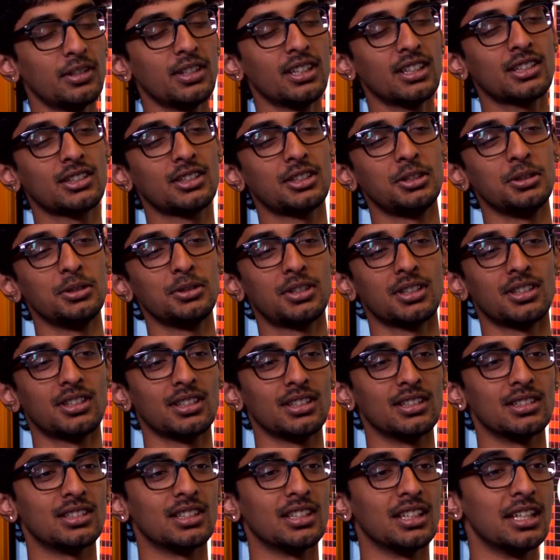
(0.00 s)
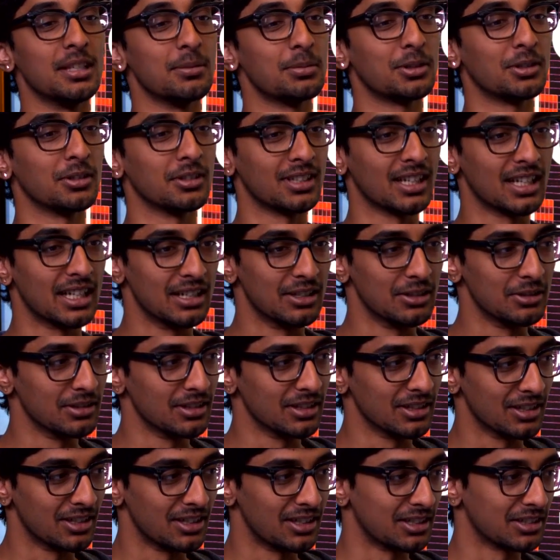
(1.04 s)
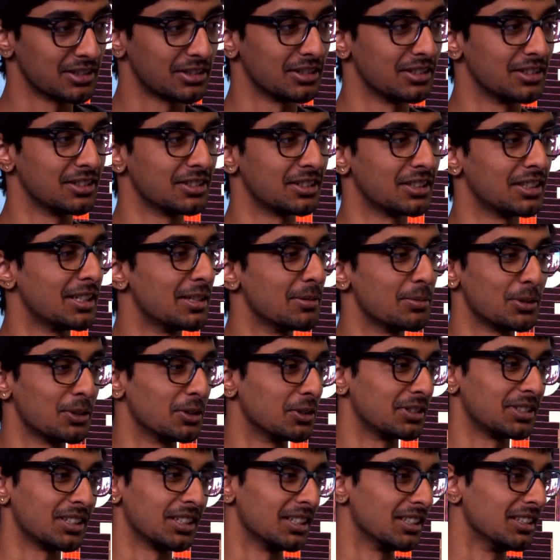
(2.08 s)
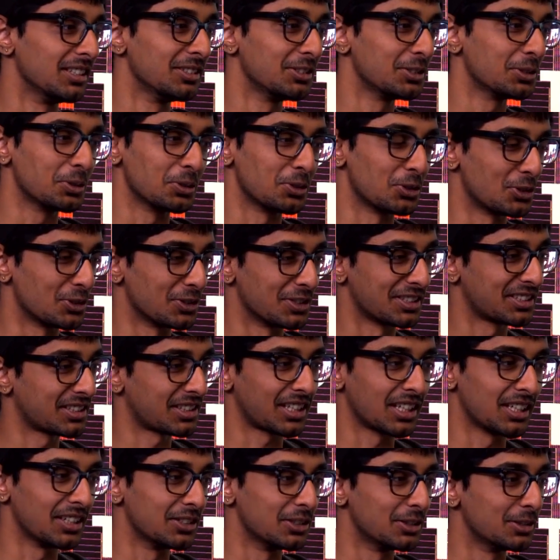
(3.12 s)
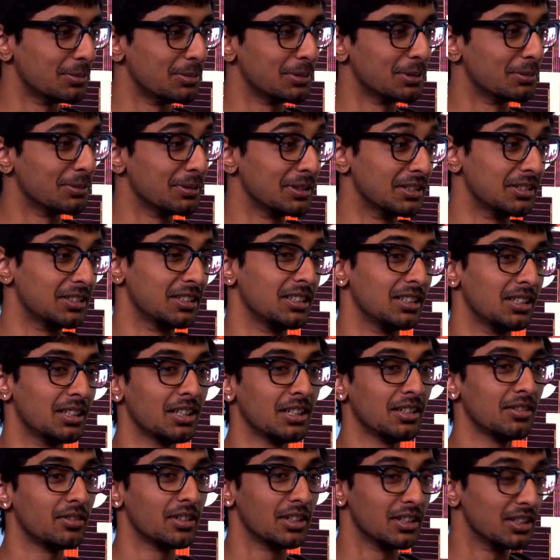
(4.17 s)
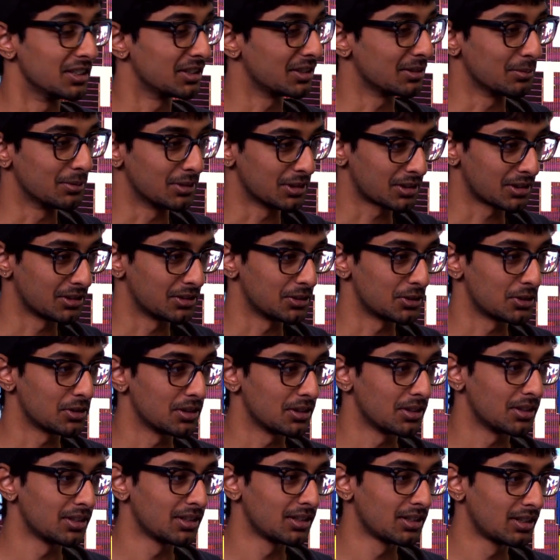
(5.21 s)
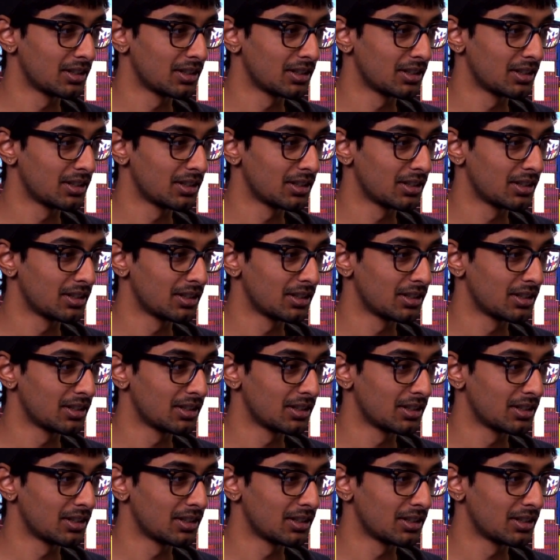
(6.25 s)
like Tucson is the hipster town and Austin is the hipster city, so it's just scale, but really very similar culture.